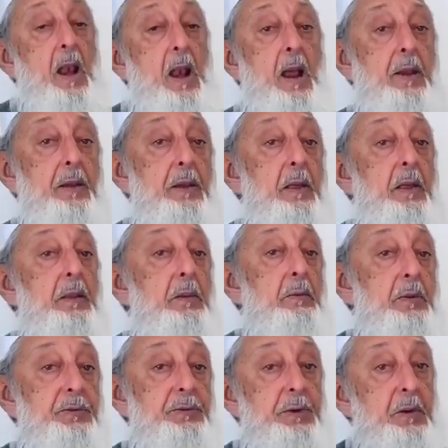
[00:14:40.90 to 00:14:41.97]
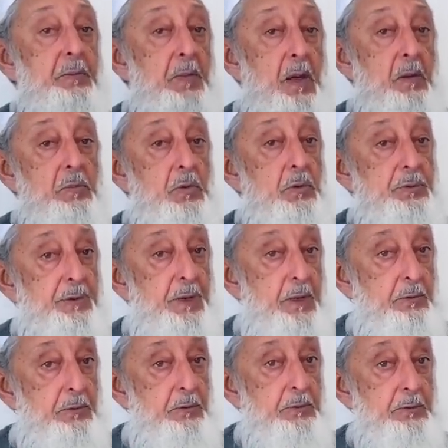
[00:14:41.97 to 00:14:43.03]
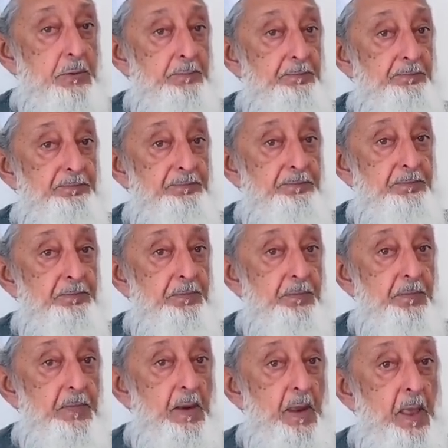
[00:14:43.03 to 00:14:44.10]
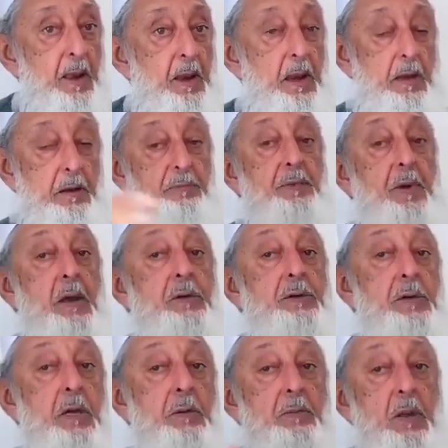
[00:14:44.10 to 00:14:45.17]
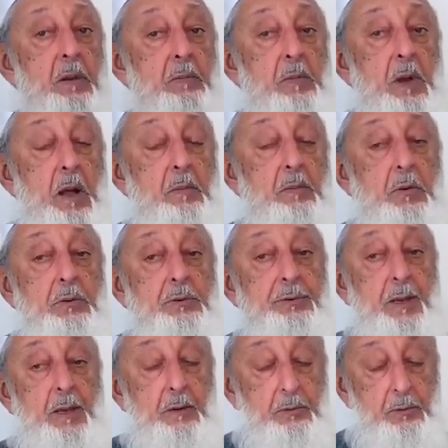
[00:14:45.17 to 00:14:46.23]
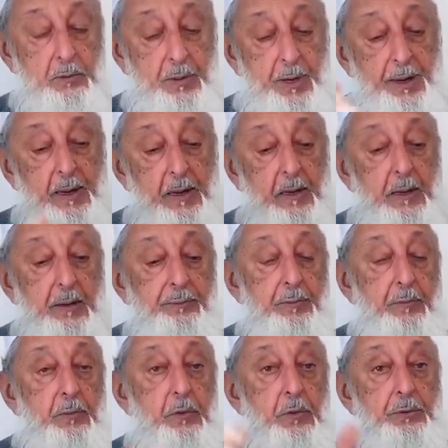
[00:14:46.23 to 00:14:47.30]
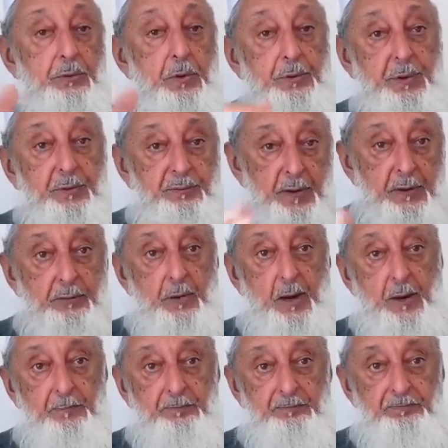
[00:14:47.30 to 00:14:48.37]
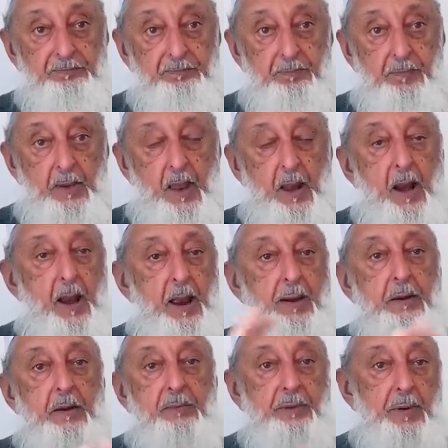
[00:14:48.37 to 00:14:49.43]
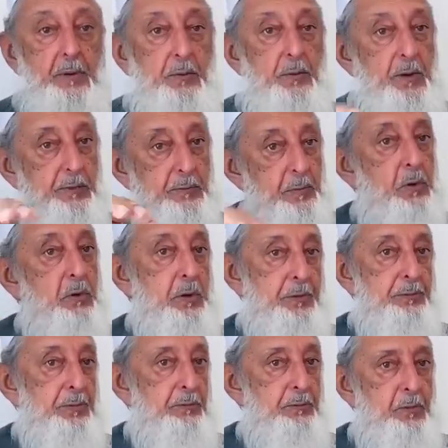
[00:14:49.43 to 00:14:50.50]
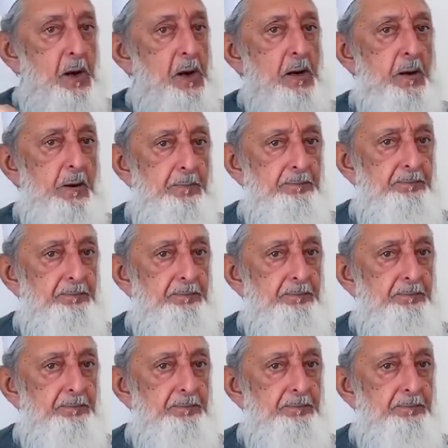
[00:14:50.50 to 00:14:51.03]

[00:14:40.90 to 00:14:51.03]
and the other was Sheikh Mahmoud Shaltut. In fact, Sheikh Mahmoud Shaltut even wrote out a fatwa, and the fatwa is bogus, it's wrong.